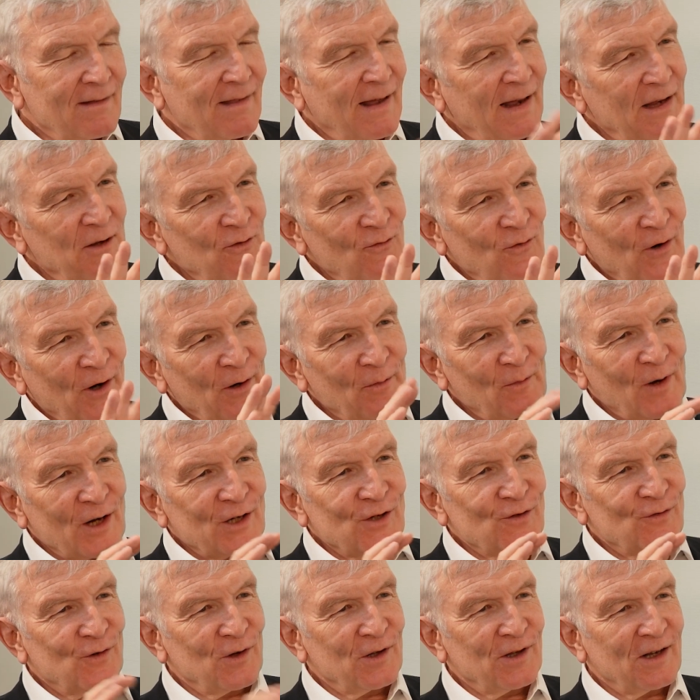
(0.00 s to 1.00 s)
Thank you very
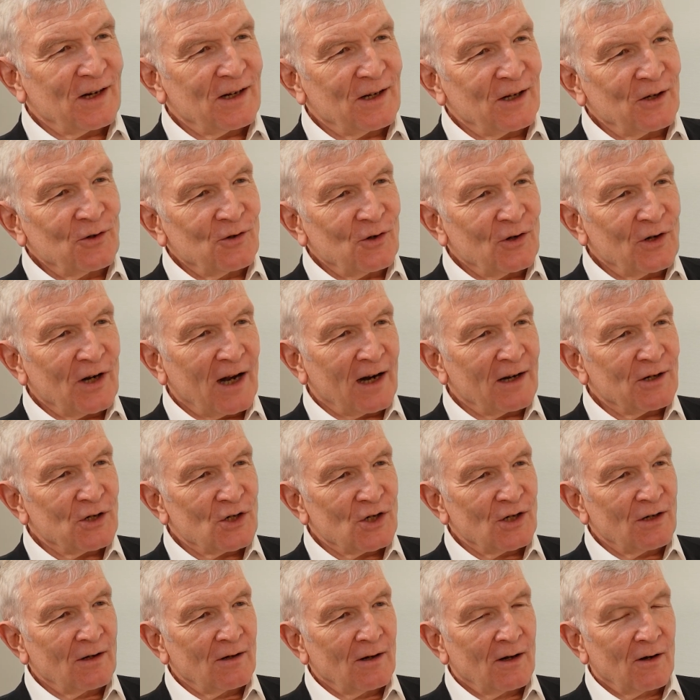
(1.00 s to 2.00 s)
much for that
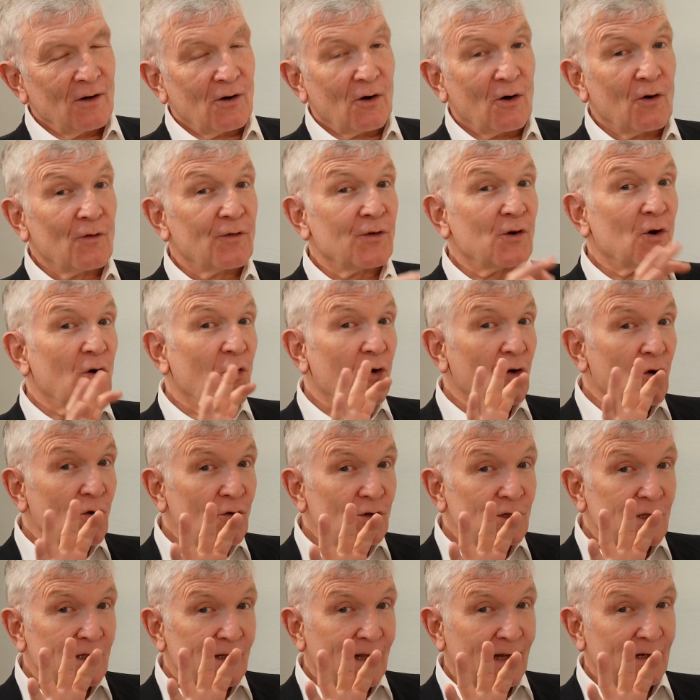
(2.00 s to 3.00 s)
introduction. Of
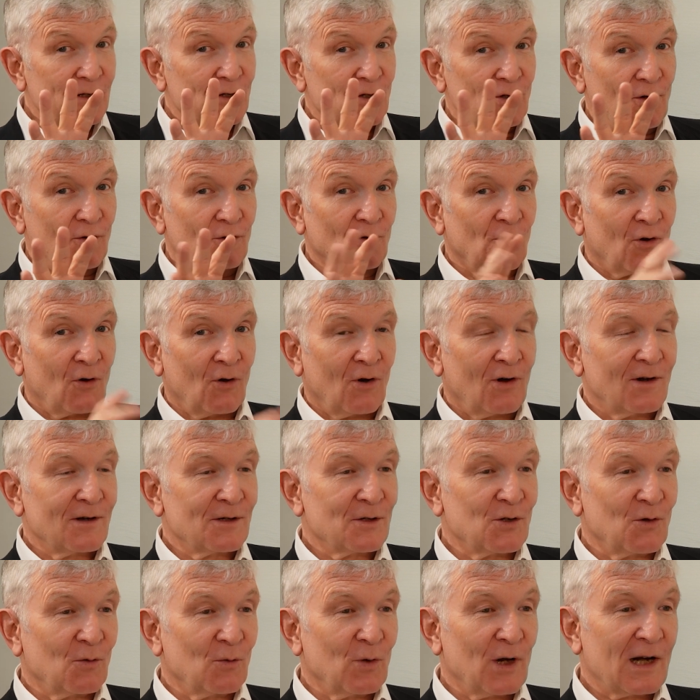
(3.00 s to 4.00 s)
course, that's not all.
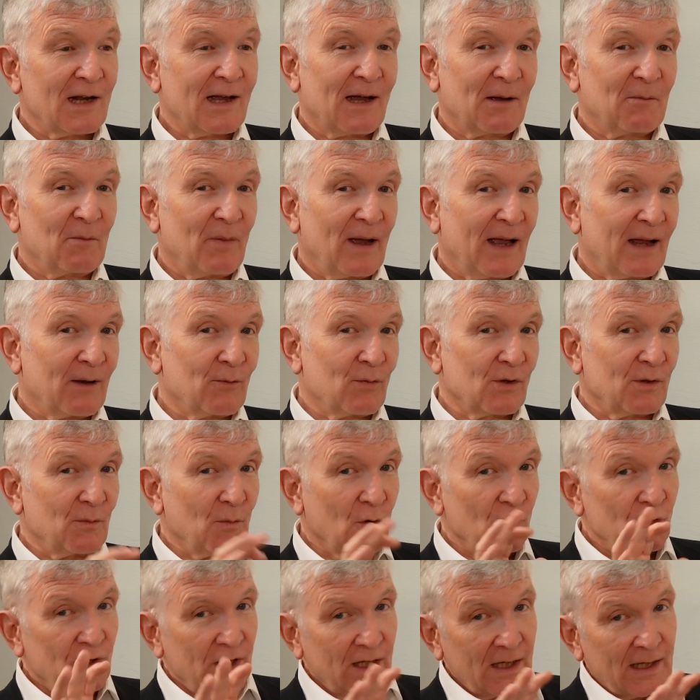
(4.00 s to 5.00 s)
So we'll come back with
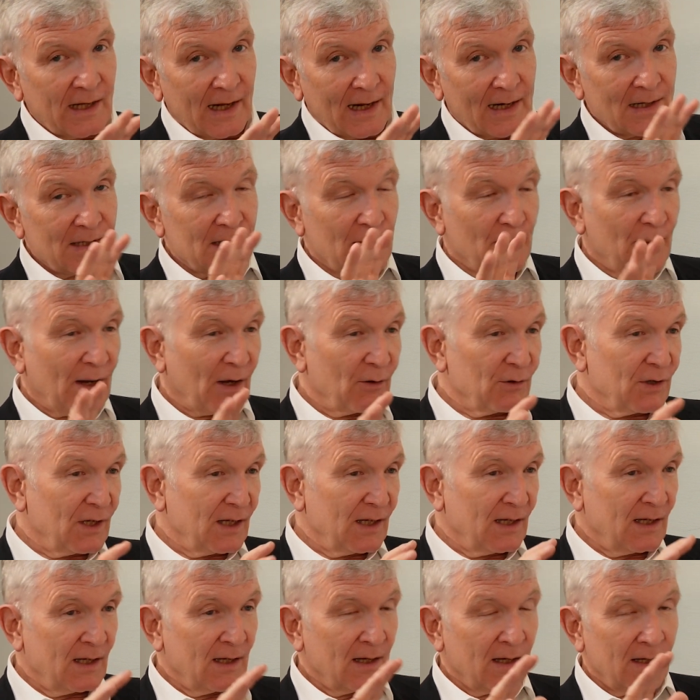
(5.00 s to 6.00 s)
more details about
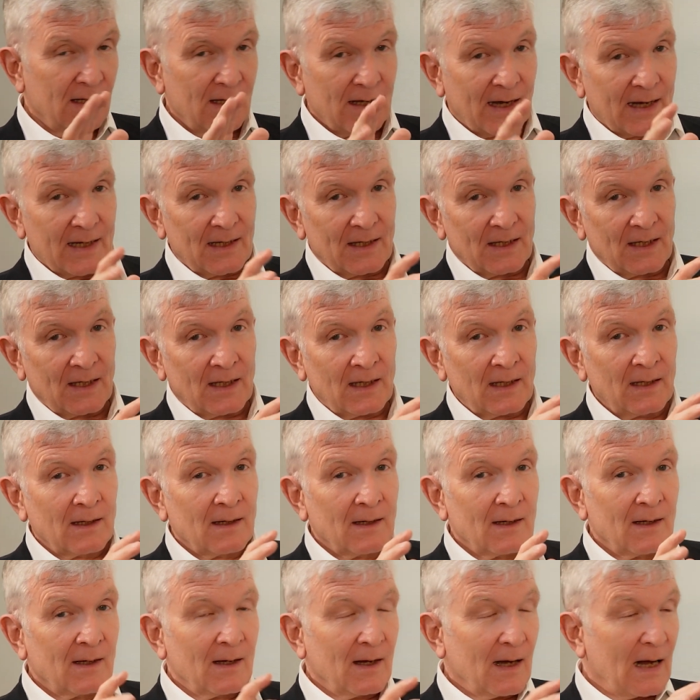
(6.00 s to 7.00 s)
EID,
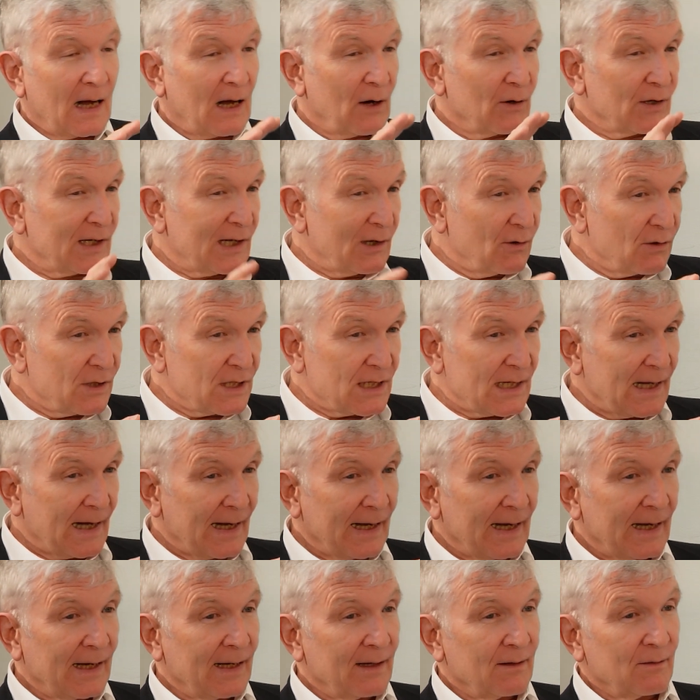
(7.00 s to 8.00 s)
how it looks
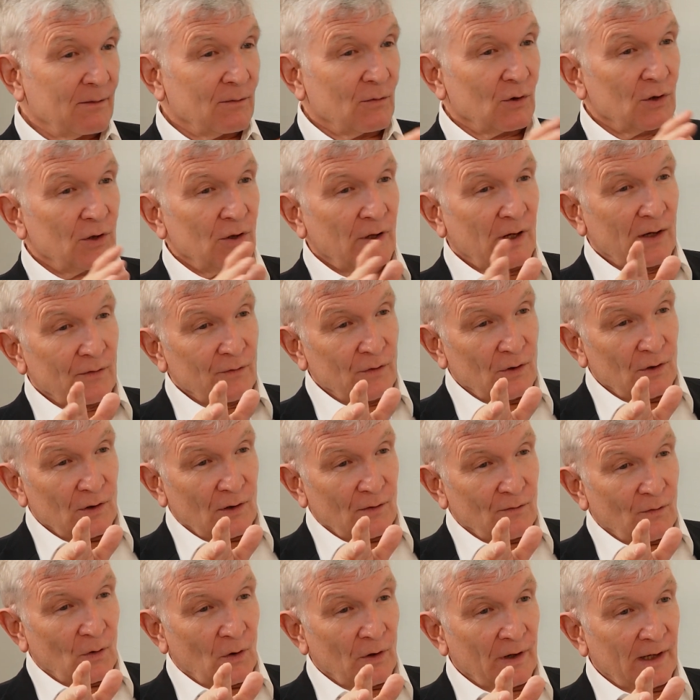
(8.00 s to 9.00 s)
like, what you have to
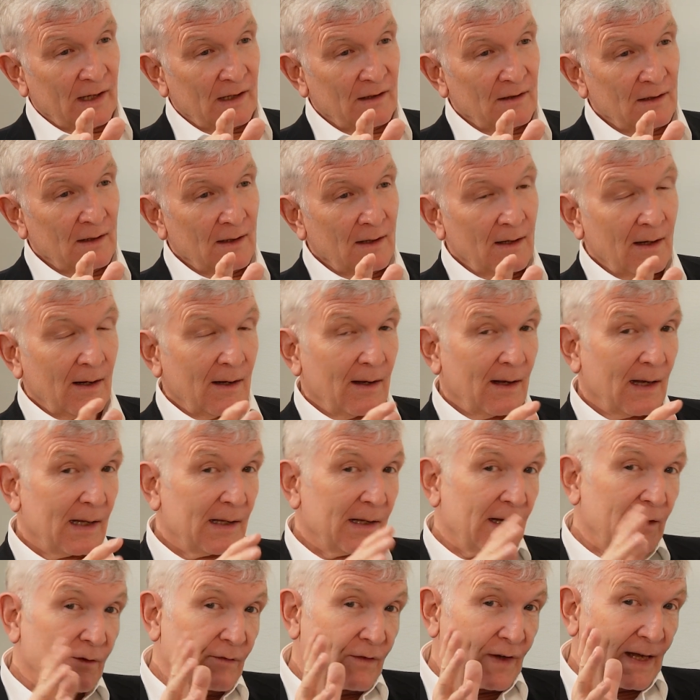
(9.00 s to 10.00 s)
avoid, and
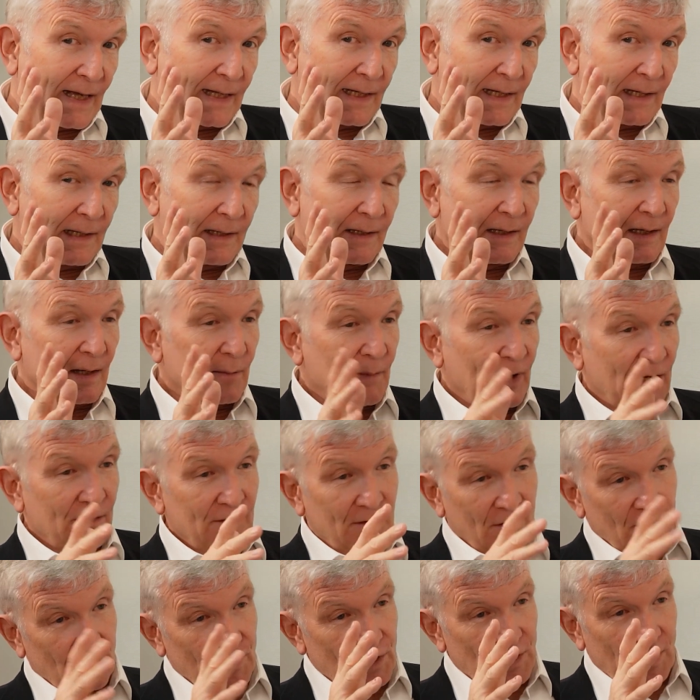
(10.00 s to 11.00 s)
then finally about
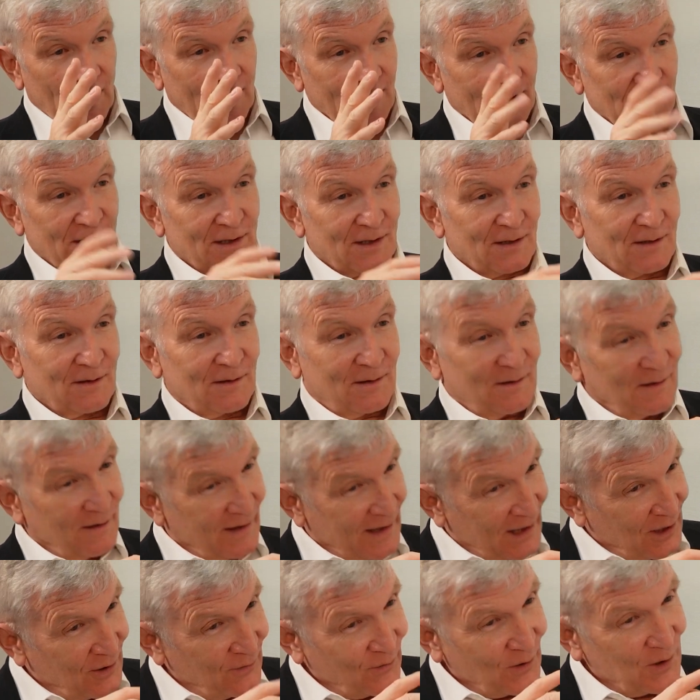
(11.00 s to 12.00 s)
the results.
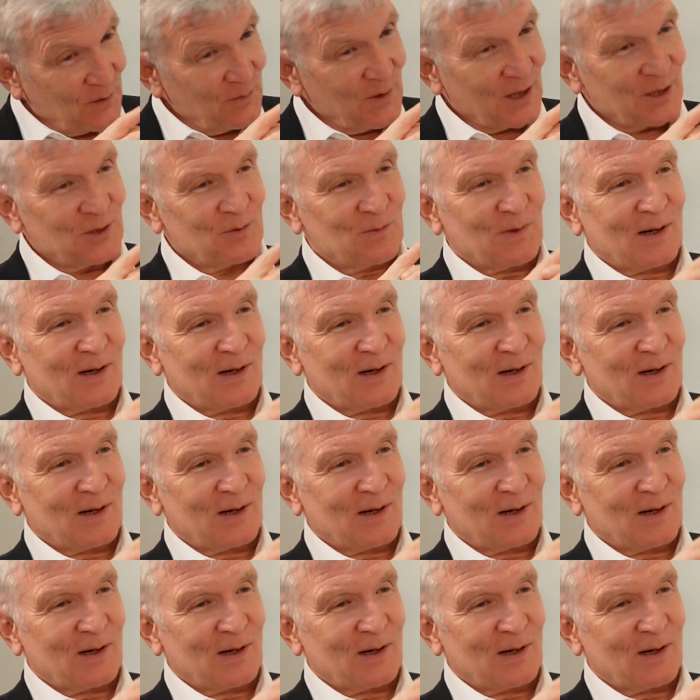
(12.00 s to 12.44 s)
Thank you very much,